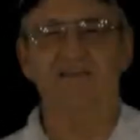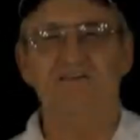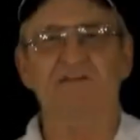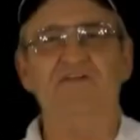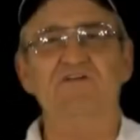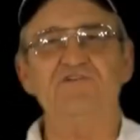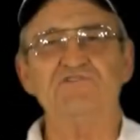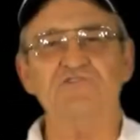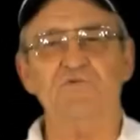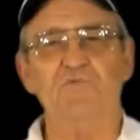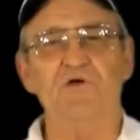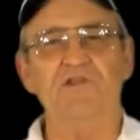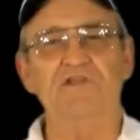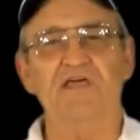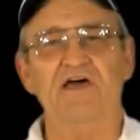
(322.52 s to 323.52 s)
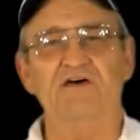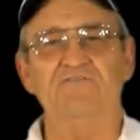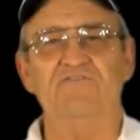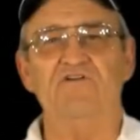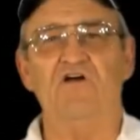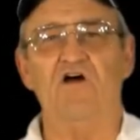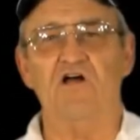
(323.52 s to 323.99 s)
Here's the rundown
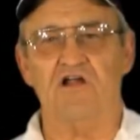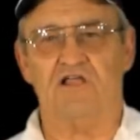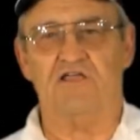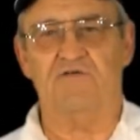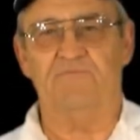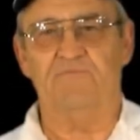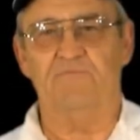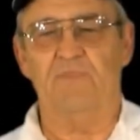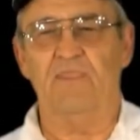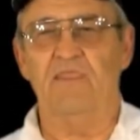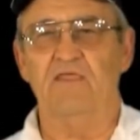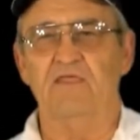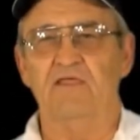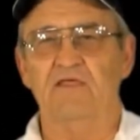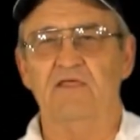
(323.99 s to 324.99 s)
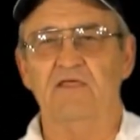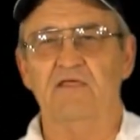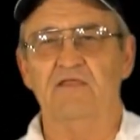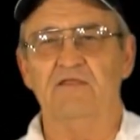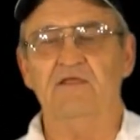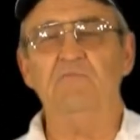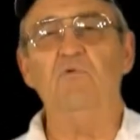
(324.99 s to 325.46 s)
for arc.
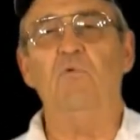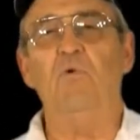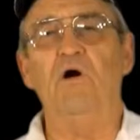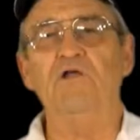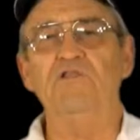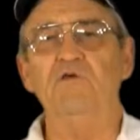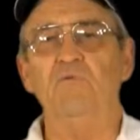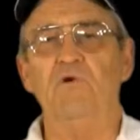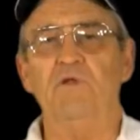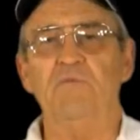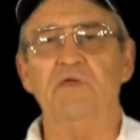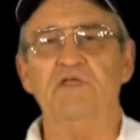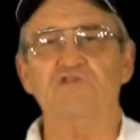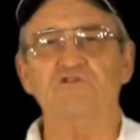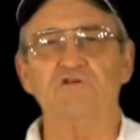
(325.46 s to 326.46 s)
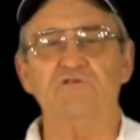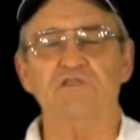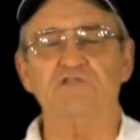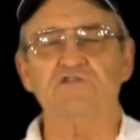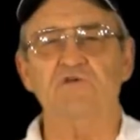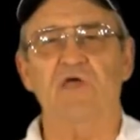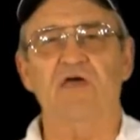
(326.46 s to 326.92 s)
Number one, you want to make sure that
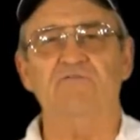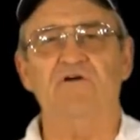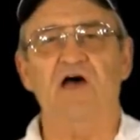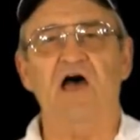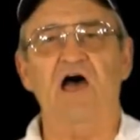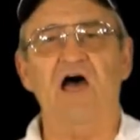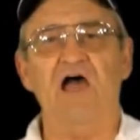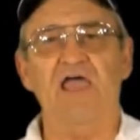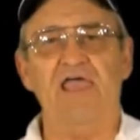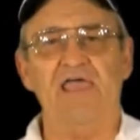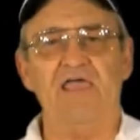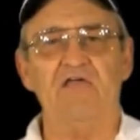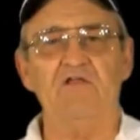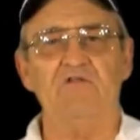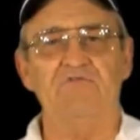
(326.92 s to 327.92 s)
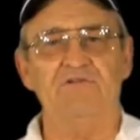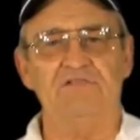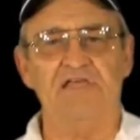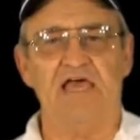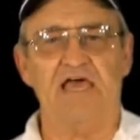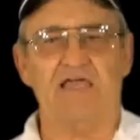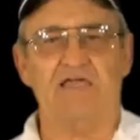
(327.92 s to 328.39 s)
you have a high angle of
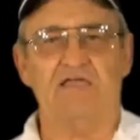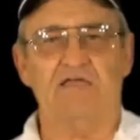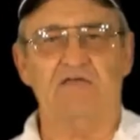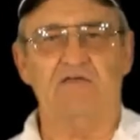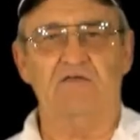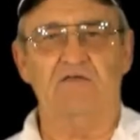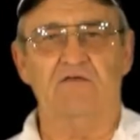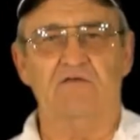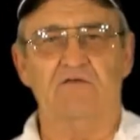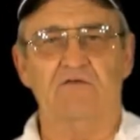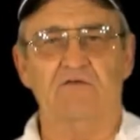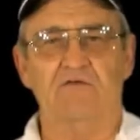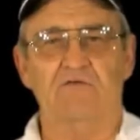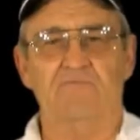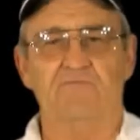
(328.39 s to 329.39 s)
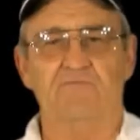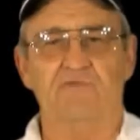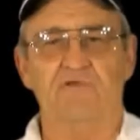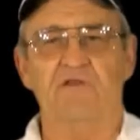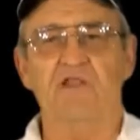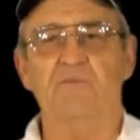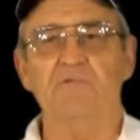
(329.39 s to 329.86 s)
attack.
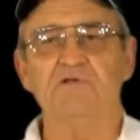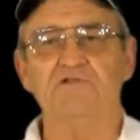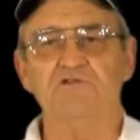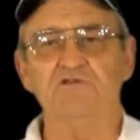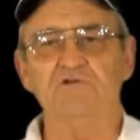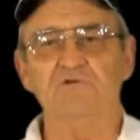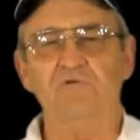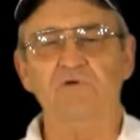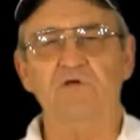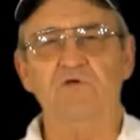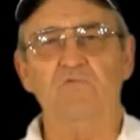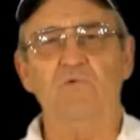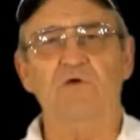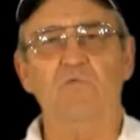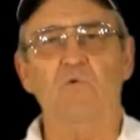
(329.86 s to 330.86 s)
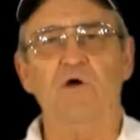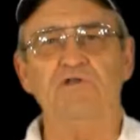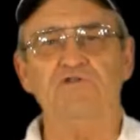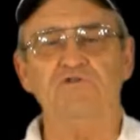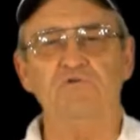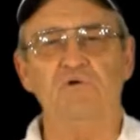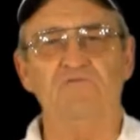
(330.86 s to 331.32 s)
Number two, we want
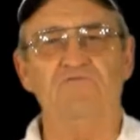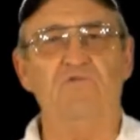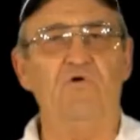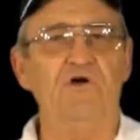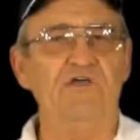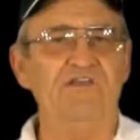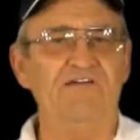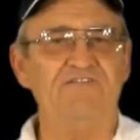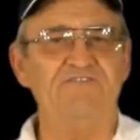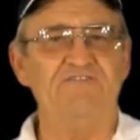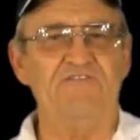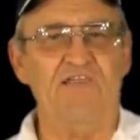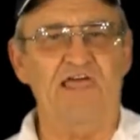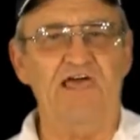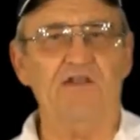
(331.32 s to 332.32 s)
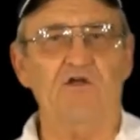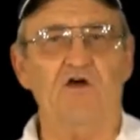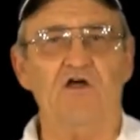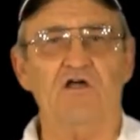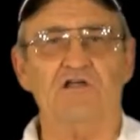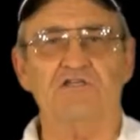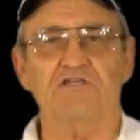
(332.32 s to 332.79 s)
to avoid flat
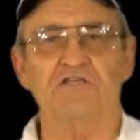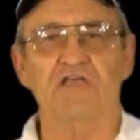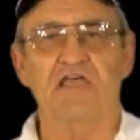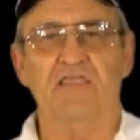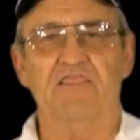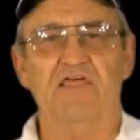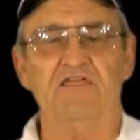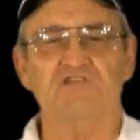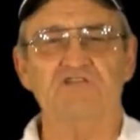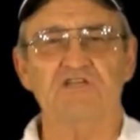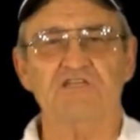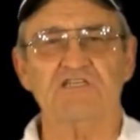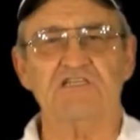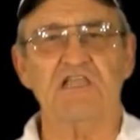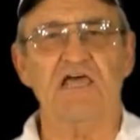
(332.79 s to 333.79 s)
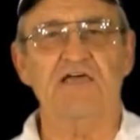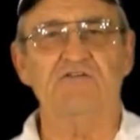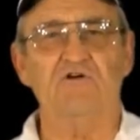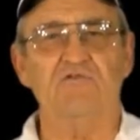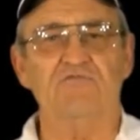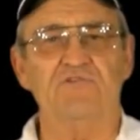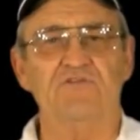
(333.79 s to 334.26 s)
arcs that just slide
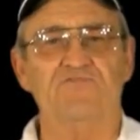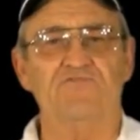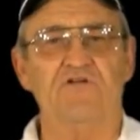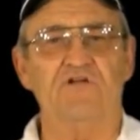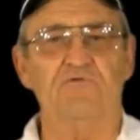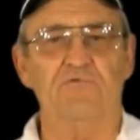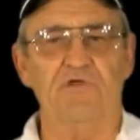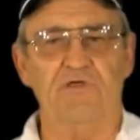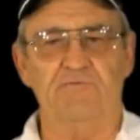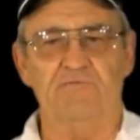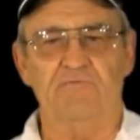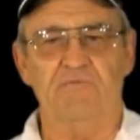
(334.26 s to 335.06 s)
over the front rim.